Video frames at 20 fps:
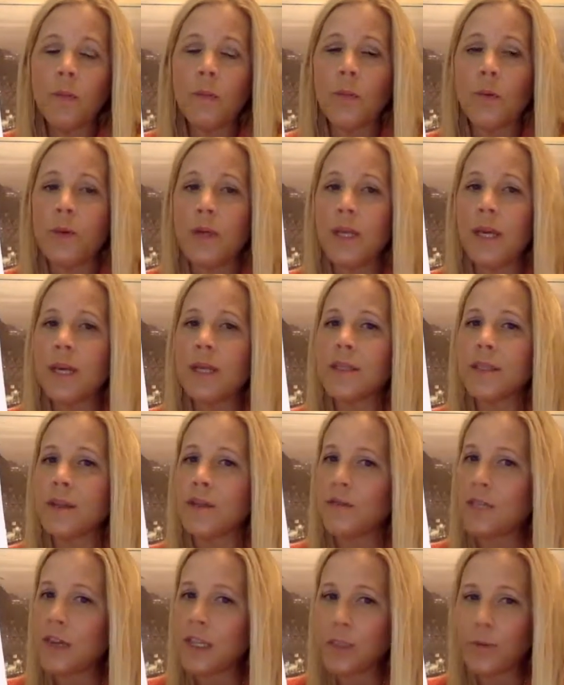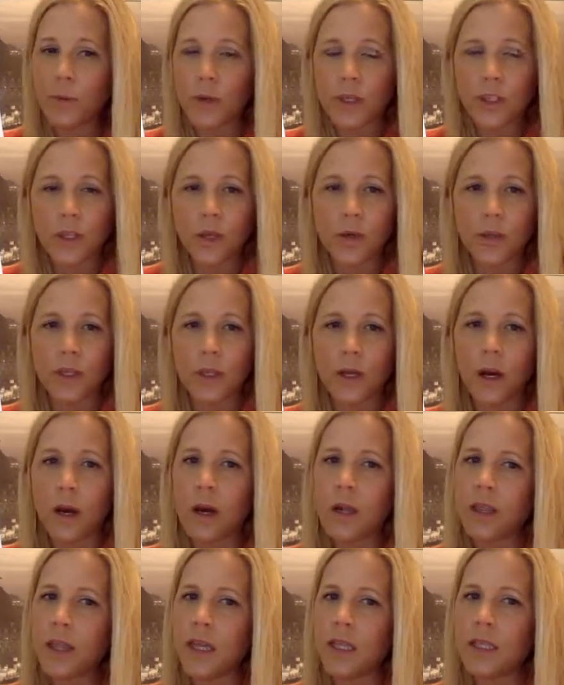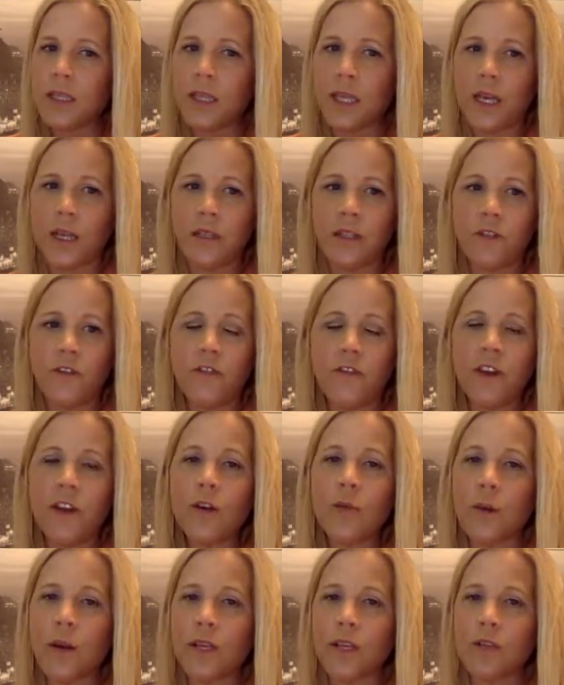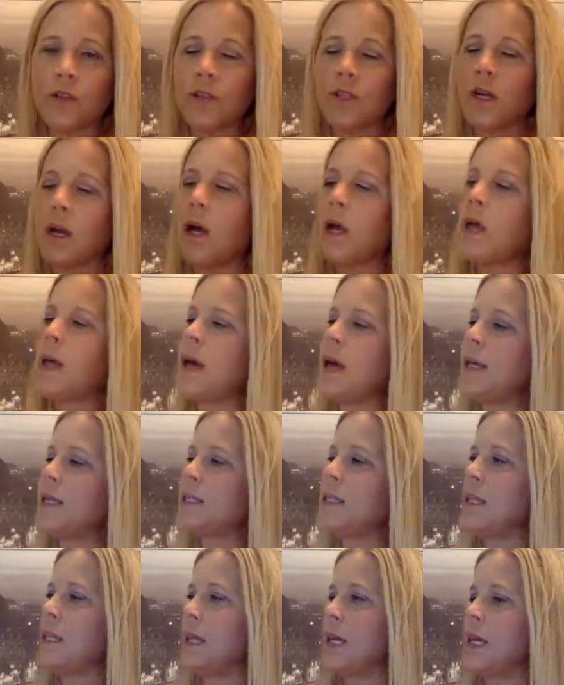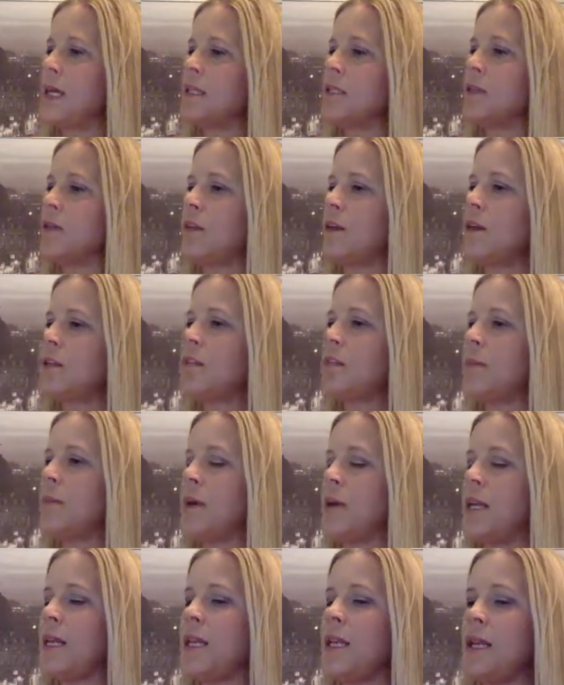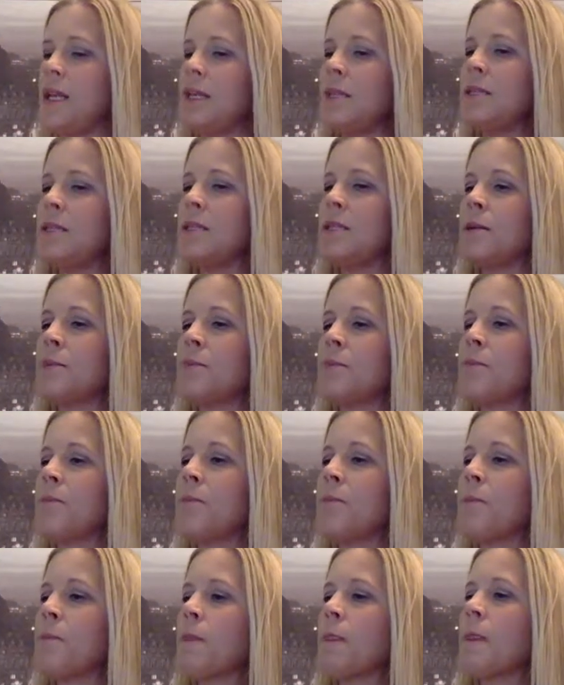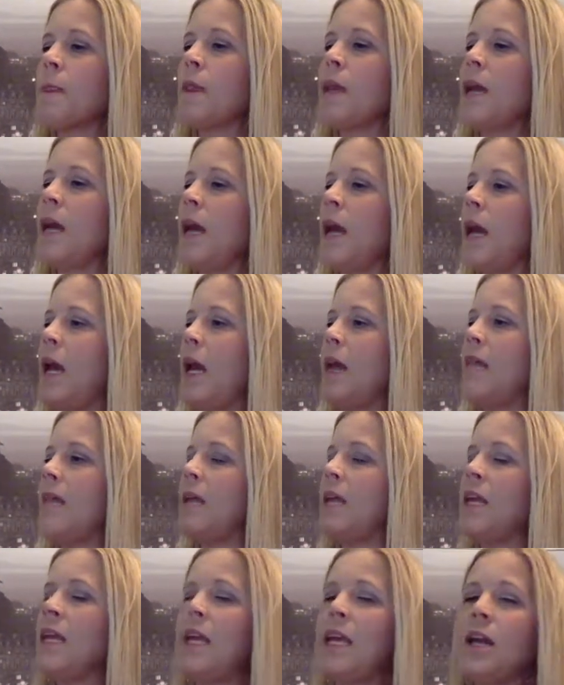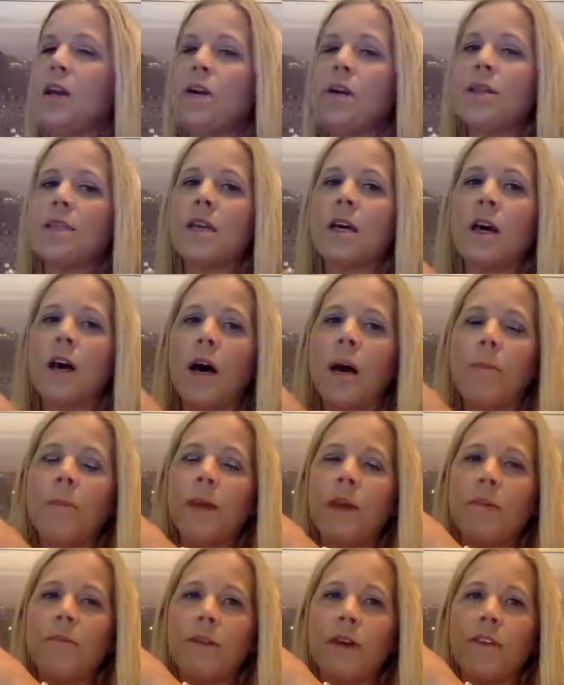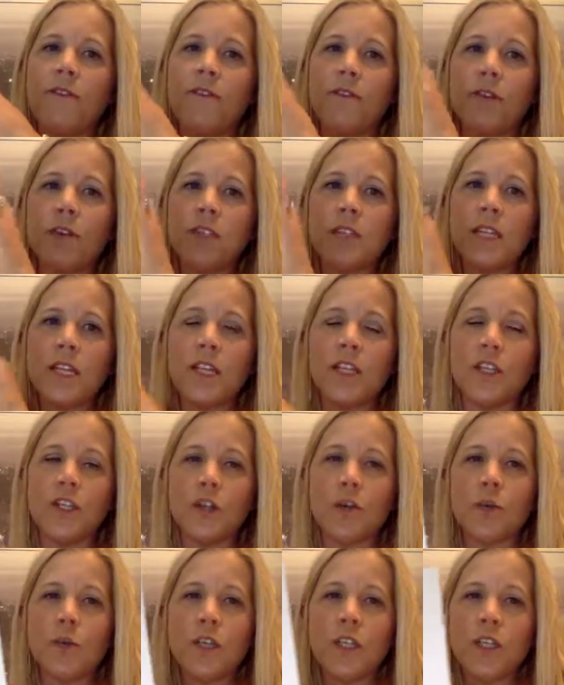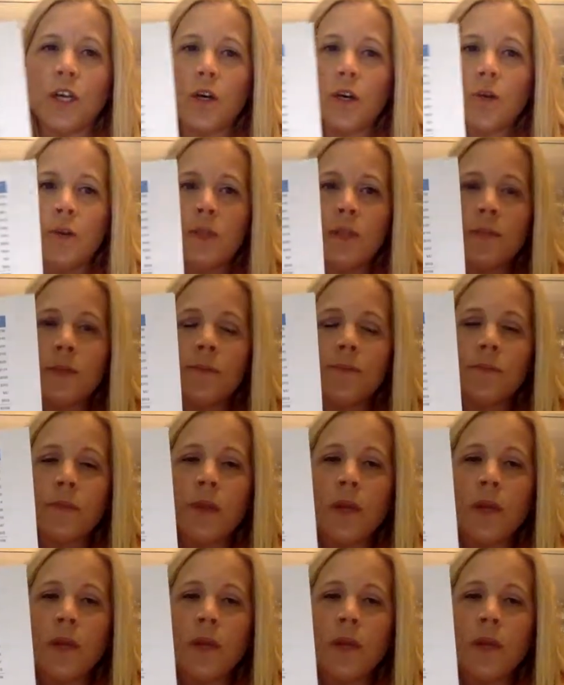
boutiques and Facebook shows and online sales and fundraisers and all kinds of things. So there's some ideas. And then here is a copy of my first 10 jewelry shows.